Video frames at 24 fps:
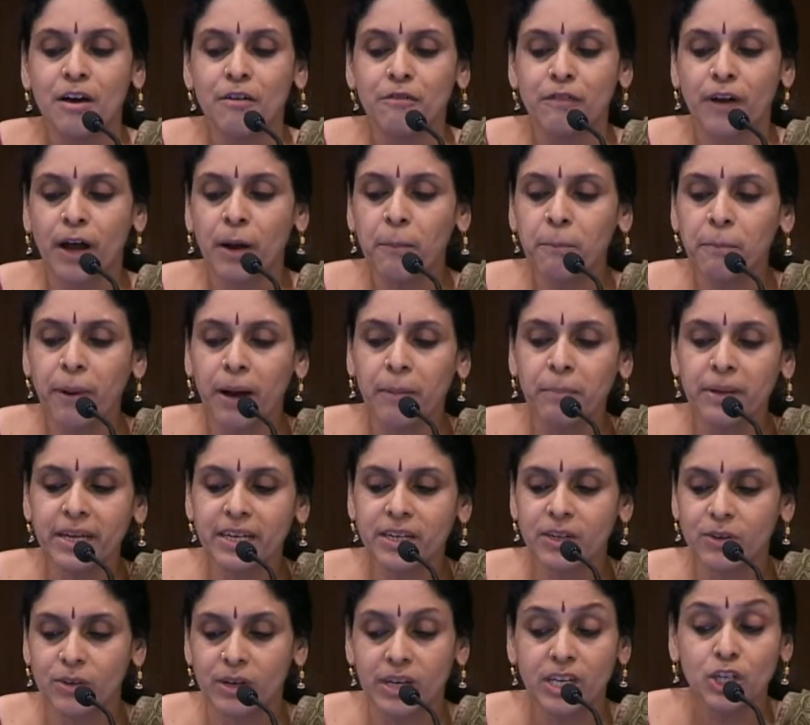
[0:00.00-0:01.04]
From
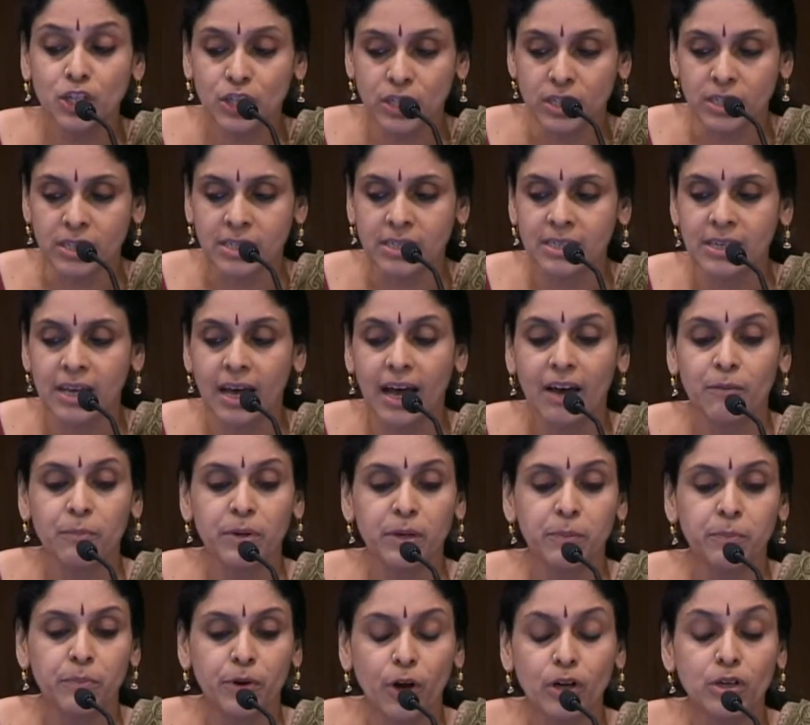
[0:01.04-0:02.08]
public donations have
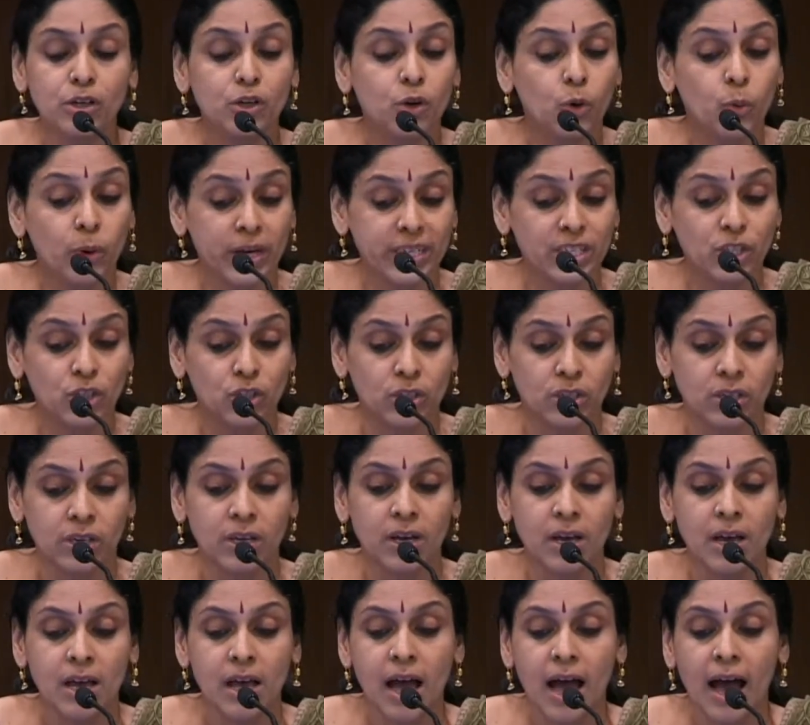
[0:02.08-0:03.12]
been brought to
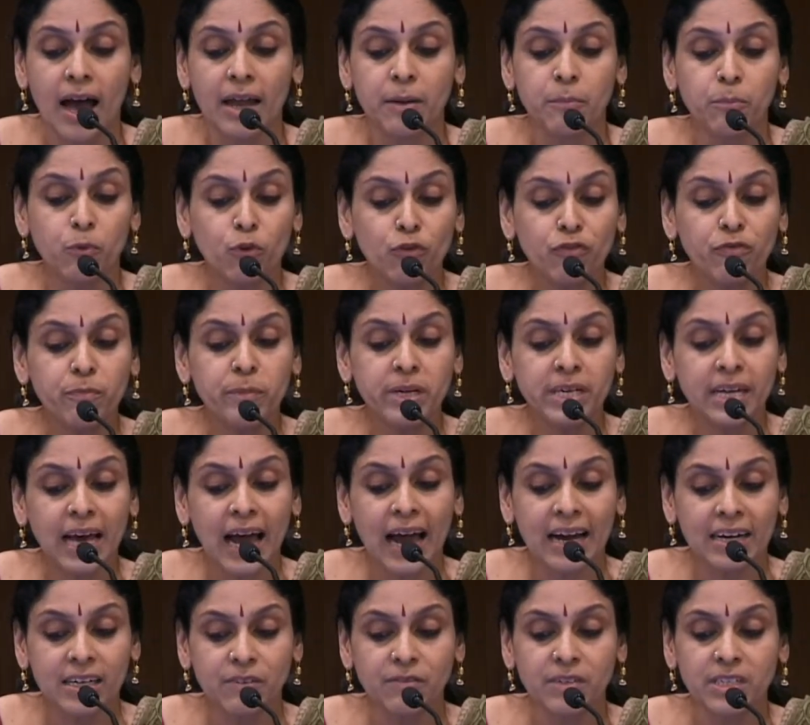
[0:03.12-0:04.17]
question, and movement
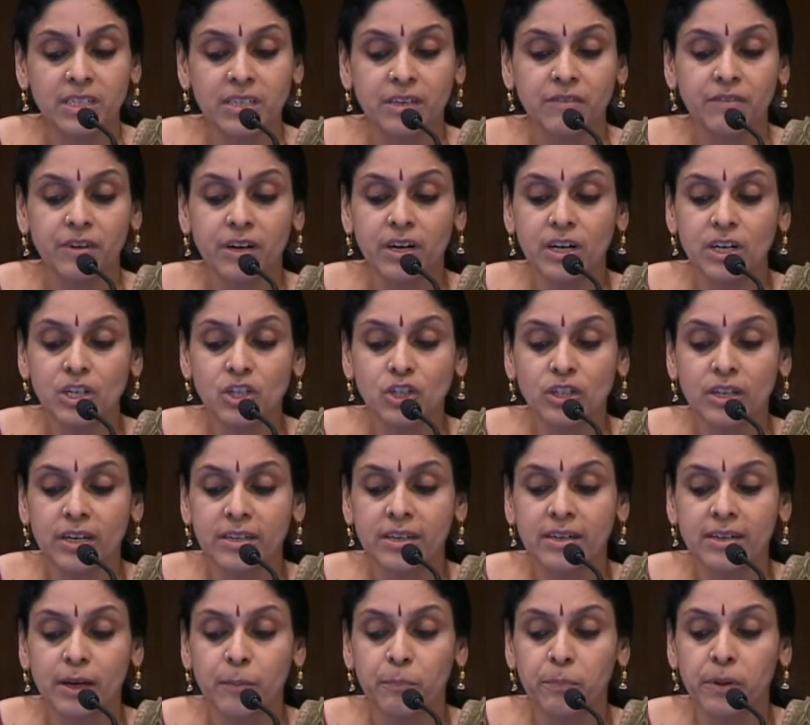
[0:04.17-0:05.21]
activists have urged
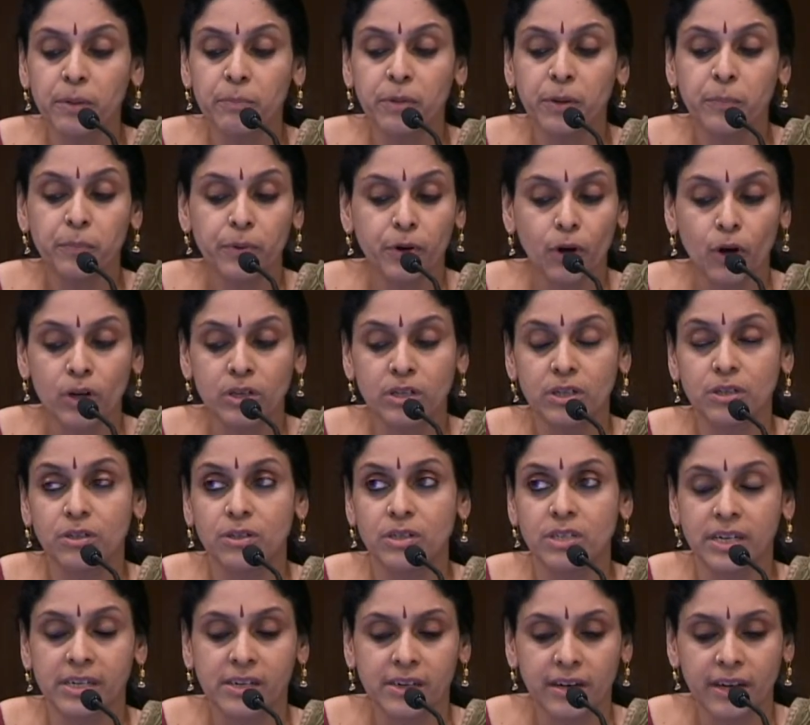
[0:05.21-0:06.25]
that the temple be brought into
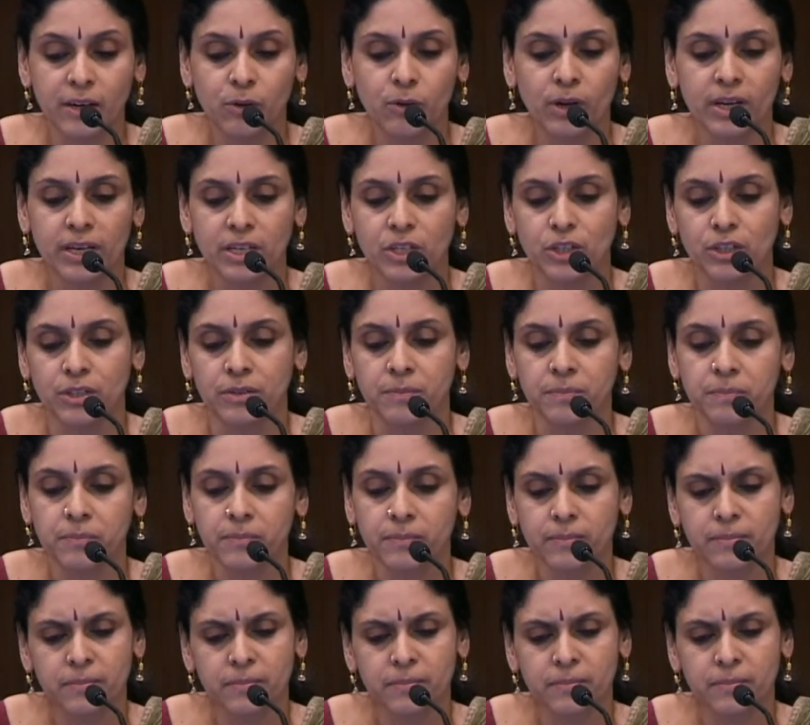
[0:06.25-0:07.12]
state regulation.